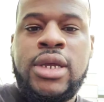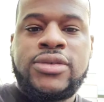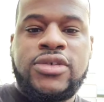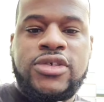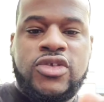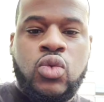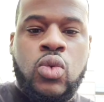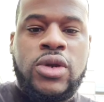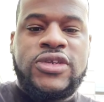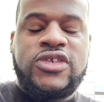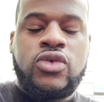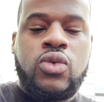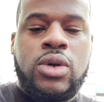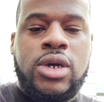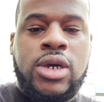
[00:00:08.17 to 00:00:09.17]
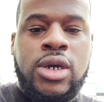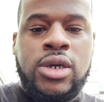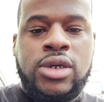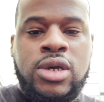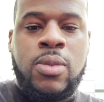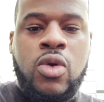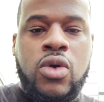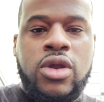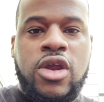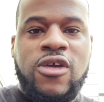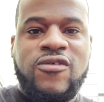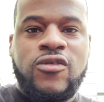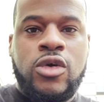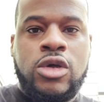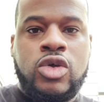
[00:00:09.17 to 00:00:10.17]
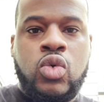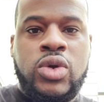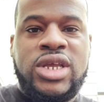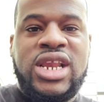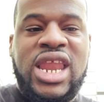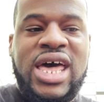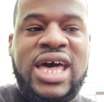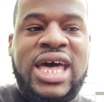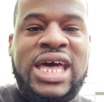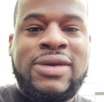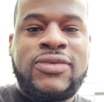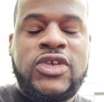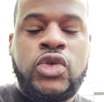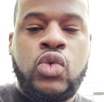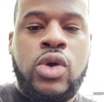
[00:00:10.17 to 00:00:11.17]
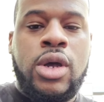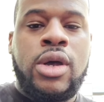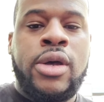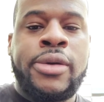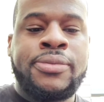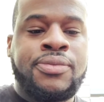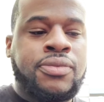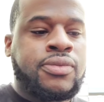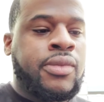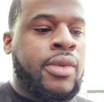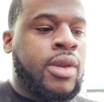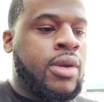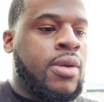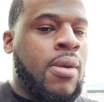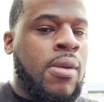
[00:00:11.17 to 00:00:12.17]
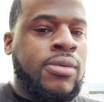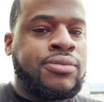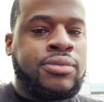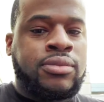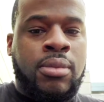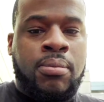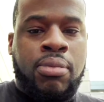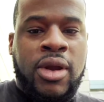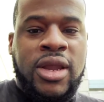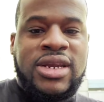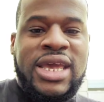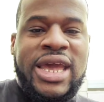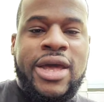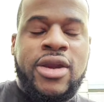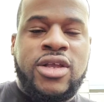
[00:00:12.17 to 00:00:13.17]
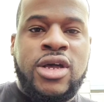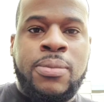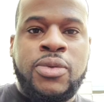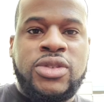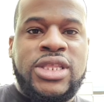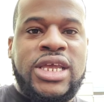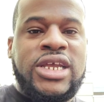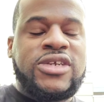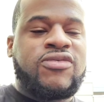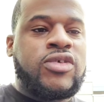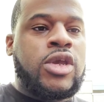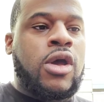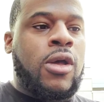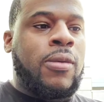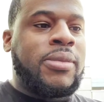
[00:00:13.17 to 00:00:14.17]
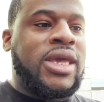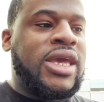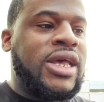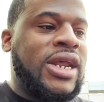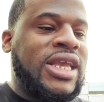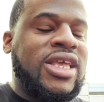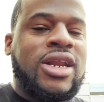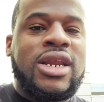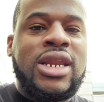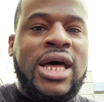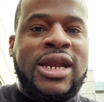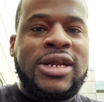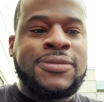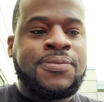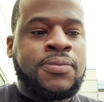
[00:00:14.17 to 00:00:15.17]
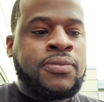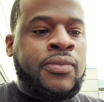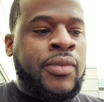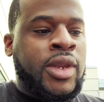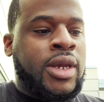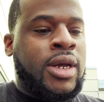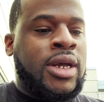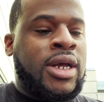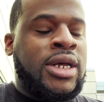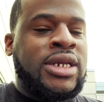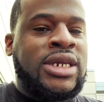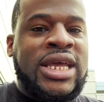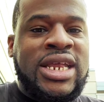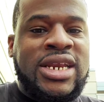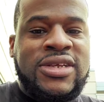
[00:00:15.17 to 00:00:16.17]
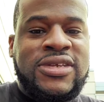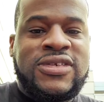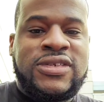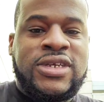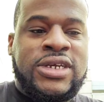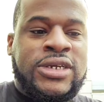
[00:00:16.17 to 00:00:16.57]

Just wanted to come on here for a quick live to break down a couple things for y'all, man. I get a lot of ladies